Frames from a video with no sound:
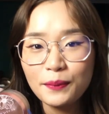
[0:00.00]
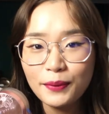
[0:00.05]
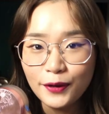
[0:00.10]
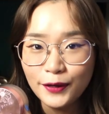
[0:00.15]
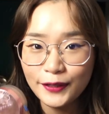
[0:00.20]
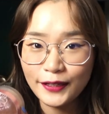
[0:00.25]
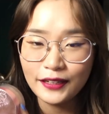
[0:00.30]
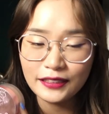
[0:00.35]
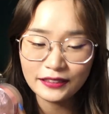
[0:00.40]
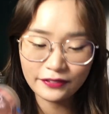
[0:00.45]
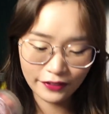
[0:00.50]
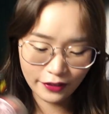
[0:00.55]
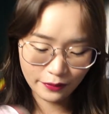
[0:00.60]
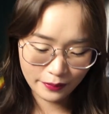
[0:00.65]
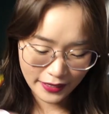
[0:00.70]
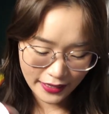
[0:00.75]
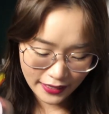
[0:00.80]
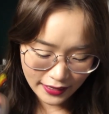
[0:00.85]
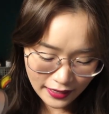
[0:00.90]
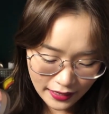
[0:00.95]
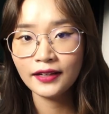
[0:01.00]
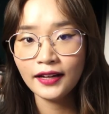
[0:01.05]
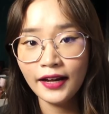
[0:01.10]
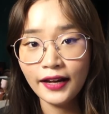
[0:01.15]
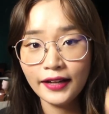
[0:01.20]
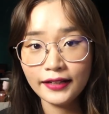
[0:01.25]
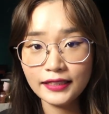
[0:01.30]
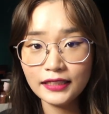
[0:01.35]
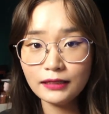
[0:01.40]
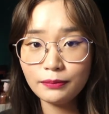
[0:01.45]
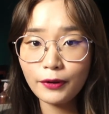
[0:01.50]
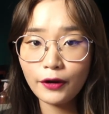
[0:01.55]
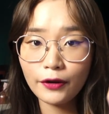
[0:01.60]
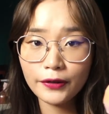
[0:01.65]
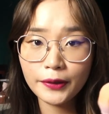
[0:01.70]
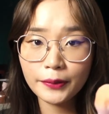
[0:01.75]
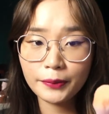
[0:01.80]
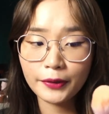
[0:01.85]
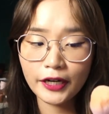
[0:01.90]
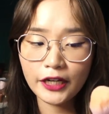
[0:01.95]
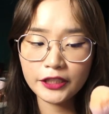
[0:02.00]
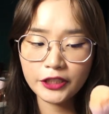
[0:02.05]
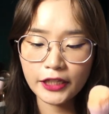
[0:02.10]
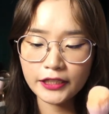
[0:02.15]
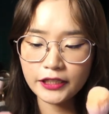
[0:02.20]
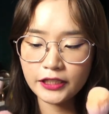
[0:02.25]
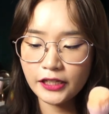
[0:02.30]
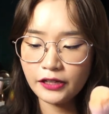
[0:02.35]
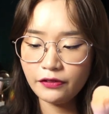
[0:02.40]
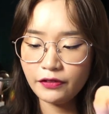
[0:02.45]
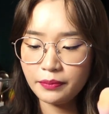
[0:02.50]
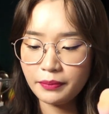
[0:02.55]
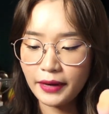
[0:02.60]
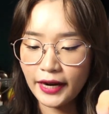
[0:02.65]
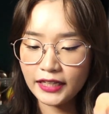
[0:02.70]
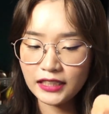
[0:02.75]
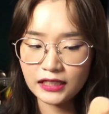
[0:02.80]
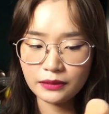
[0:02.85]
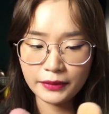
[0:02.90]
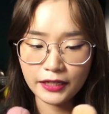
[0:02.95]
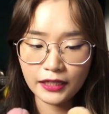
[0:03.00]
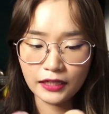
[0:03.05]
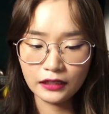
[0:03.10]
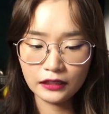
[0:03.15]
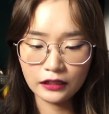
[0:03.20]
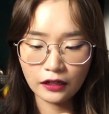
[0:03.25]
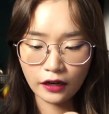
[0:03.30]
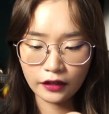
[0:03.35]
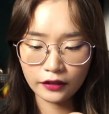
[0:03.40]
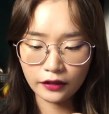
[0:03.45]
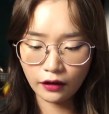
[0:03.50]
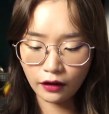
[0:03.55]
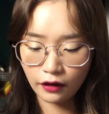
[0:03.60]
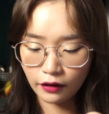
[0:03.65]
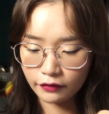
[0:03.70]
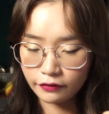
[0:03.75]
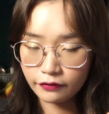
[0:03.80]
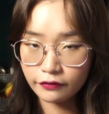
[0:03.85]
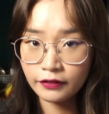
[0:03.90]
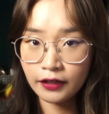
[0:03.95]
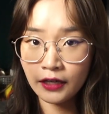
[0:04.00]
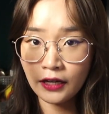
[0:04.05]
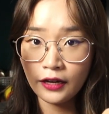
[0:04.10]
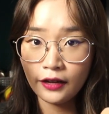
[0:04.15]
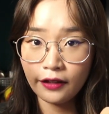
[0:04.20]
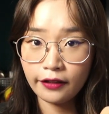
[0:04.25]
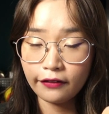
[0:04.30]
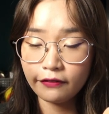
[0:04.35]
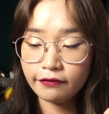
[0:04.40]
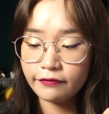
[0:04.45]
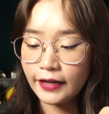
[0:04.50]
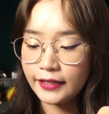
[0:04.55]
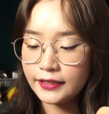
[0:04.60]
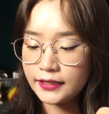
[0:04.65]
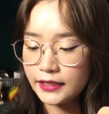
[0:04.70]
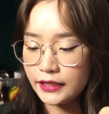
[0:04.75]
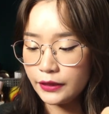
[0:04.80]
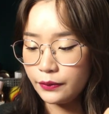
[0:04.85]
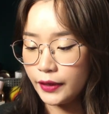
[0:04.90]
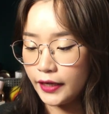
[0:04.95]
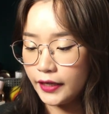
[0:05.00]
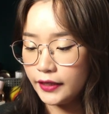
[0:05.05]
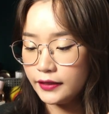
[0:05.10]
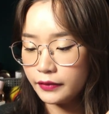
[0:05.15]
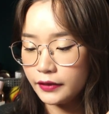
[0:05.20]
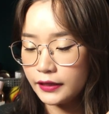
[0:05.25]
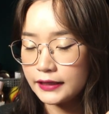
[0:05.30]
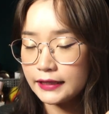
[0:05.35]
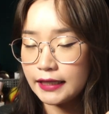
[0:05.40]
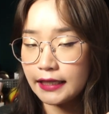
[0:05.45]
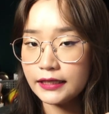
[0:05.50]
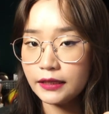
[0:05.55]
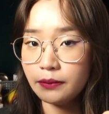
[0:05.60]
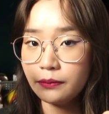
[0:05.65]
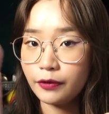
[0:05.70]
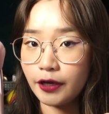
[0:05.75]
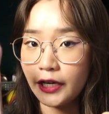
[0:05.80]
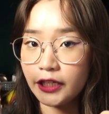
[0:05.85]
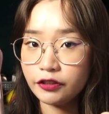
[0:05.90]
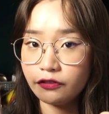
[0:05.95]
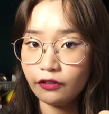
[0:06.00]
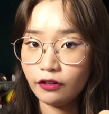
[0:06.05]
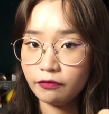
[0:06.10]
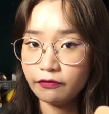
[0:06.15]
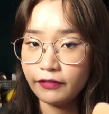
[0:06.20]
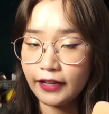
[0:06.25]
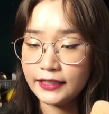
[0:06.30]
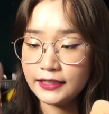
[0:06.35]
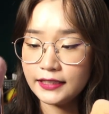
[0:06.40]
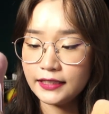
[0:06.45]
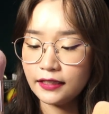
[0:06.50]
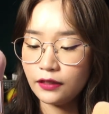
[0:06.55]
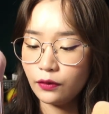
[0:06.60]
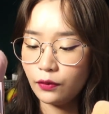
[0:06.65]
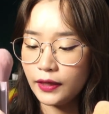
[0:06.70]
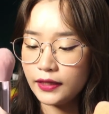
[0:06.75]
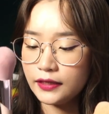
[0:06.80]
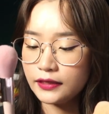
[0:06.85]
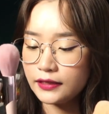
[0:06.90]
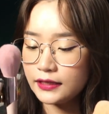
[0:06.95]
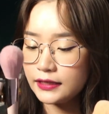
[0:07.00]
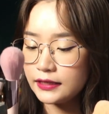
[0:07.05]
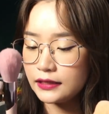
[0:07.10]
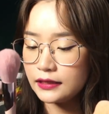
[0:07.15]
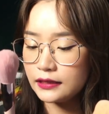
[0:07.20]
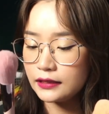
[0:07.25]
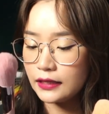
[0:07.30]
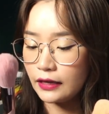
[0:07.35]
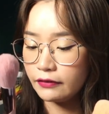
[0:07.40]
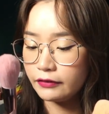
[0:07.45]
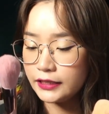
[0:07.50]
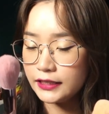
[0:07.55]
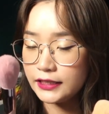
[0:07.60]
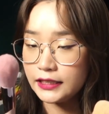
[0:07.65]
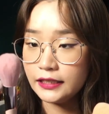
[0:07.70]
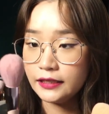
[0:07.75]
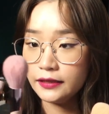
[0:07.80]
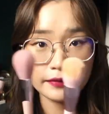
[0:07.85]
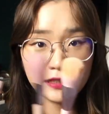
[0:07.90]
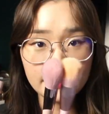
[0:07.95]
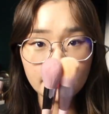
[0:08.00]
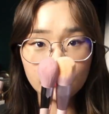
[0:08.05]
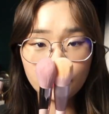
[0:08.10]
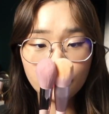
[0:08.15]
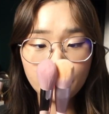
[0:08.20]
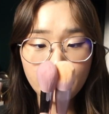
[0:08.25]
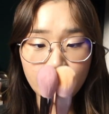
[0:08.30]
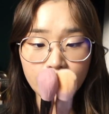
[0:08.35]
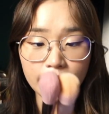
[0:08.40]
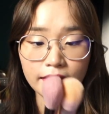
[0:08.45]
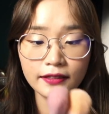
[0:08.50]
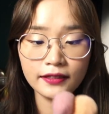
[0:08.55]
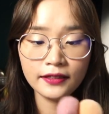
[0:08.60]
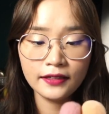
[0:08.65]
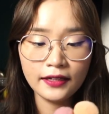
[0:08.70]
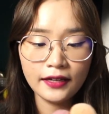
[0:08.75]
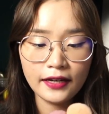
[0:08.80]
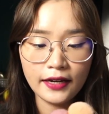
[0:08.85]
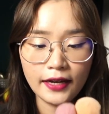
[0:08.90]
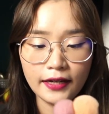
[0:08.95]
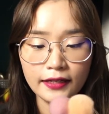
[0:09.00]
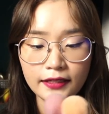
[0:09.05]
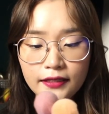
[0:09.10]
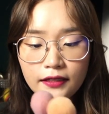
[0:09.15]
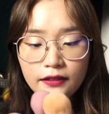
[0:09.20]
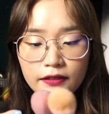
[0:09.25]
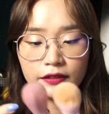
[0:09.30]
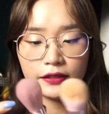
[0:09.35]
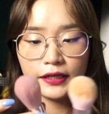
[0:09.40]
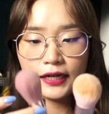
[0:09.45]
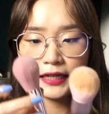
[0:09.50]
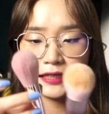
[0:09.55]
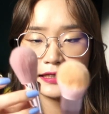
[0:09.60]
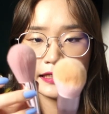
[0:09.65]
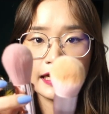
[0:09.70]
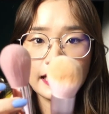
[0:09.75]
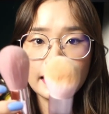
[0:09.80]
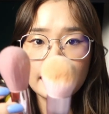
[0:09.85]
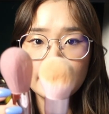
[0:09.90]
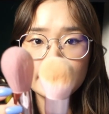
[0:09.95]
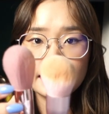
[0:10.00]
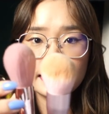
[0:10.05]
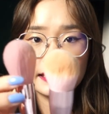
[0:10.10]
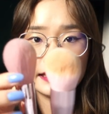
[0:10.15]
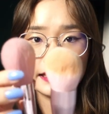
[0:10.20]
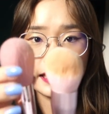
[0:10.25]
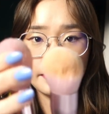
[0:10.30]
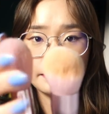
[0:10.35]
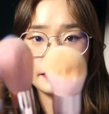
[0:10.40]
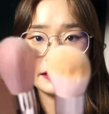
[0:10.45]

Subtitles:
product for me. This powder brush actually reminds me a lot of the Fenty one, the setting brush from Fenty, the 170. It's also pink, and it also has like that same